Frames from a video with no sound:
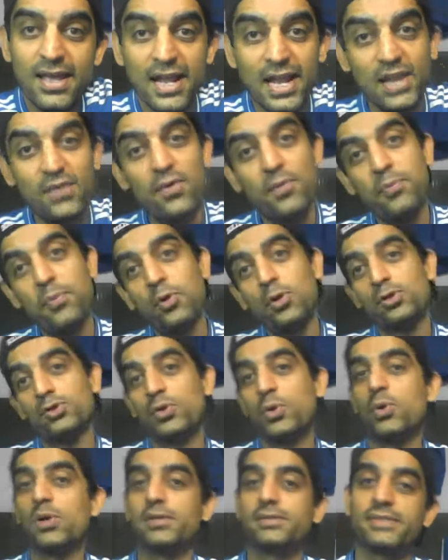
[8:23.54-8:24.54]
Liverpool
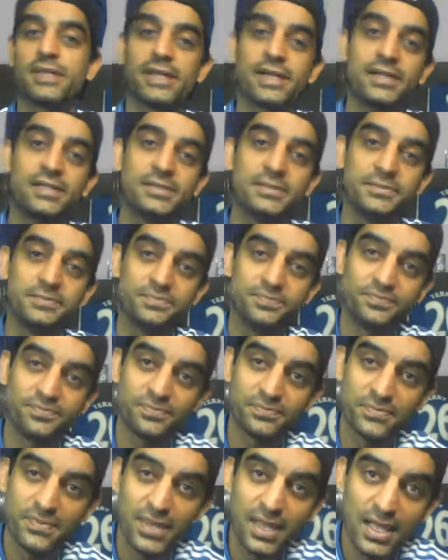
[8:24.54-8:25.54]
scored a second.
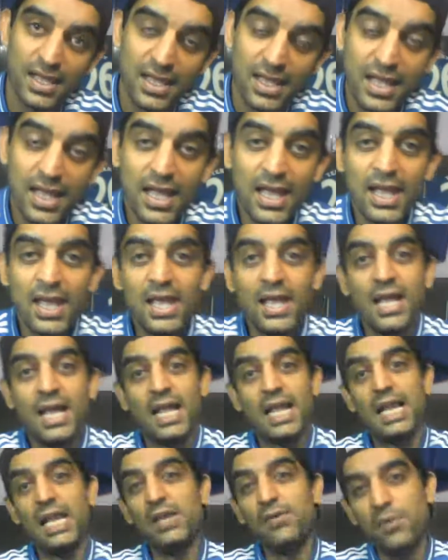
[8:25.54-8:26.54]

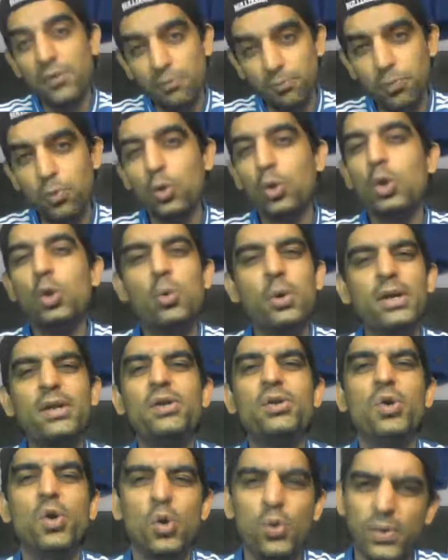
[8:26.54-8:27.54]
Liverpool, who
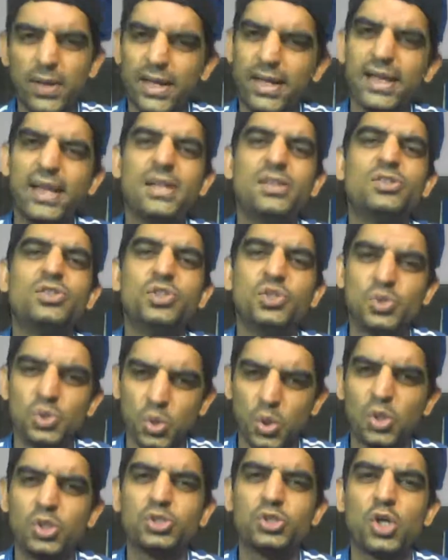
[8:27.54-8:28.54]
were nowhere and
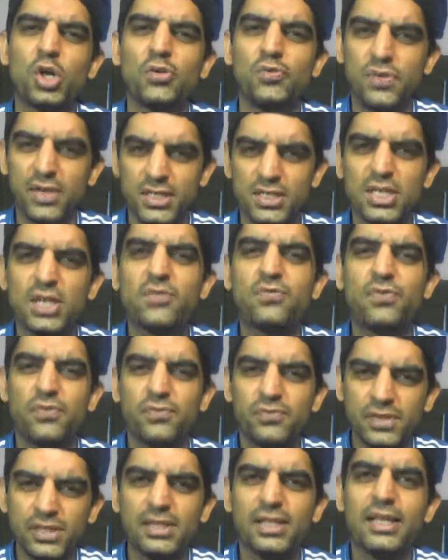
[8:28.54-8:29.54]
sure shot finishing
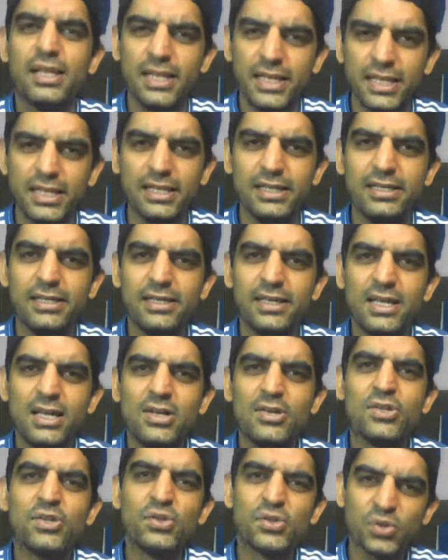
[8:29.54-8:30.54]
5th in the league,
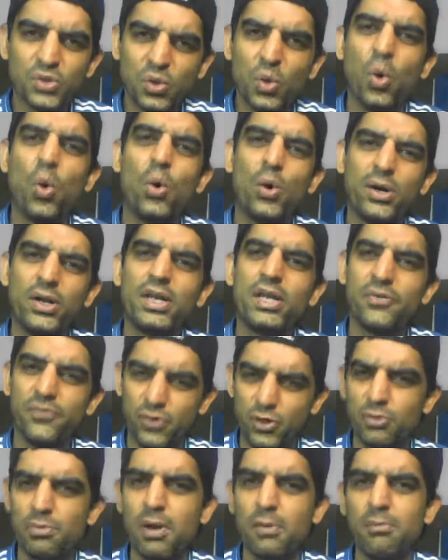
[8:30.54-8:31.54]
scored,
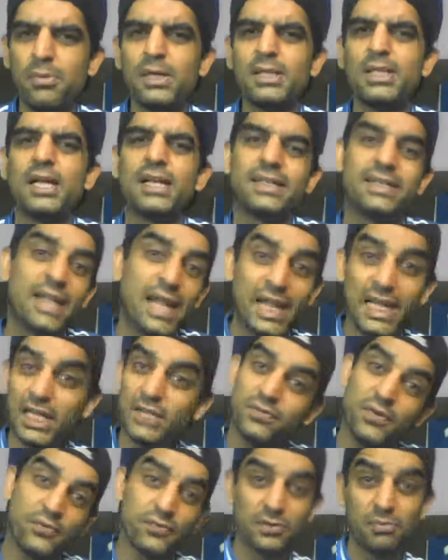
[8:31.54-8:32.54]
if you remember, that
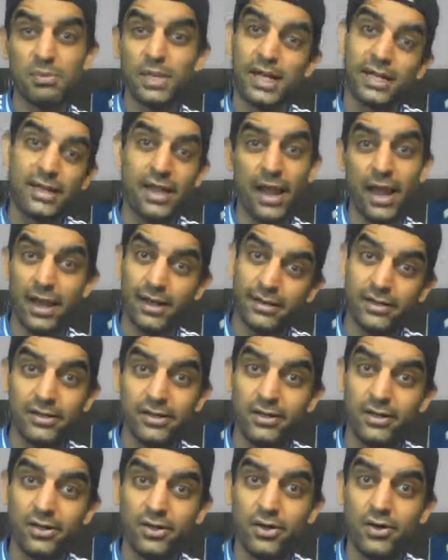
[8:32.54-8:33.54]
95th minute
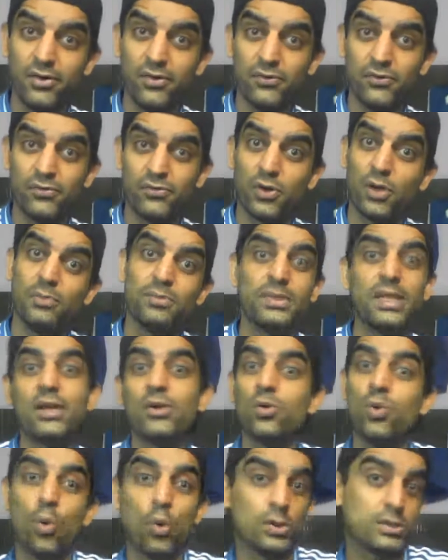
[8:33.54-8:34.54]
header from
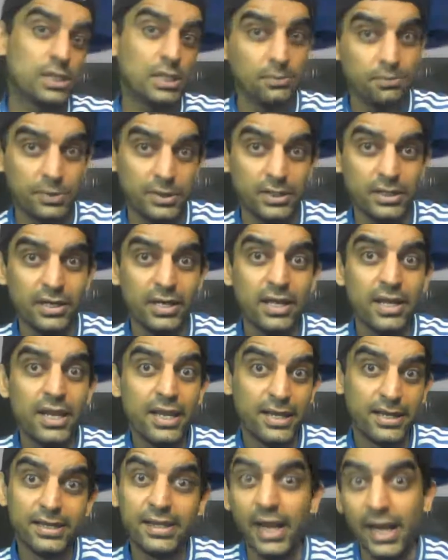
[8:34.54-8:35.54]
their goalkeeper
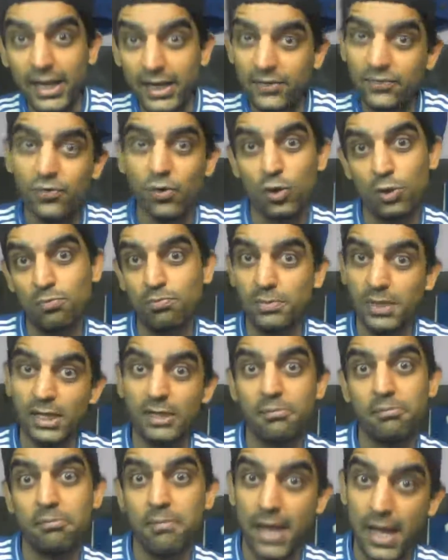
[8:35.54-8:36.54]
in a 94th
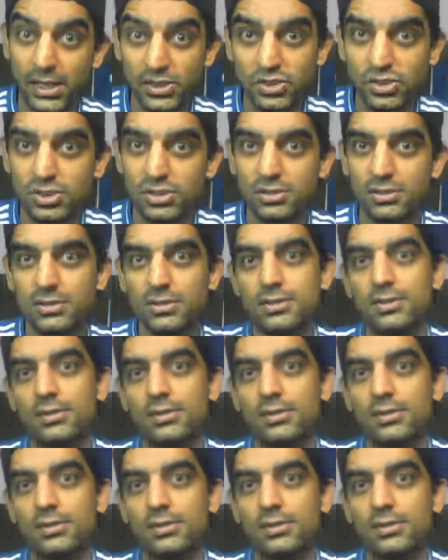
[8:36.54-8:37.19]
minute match.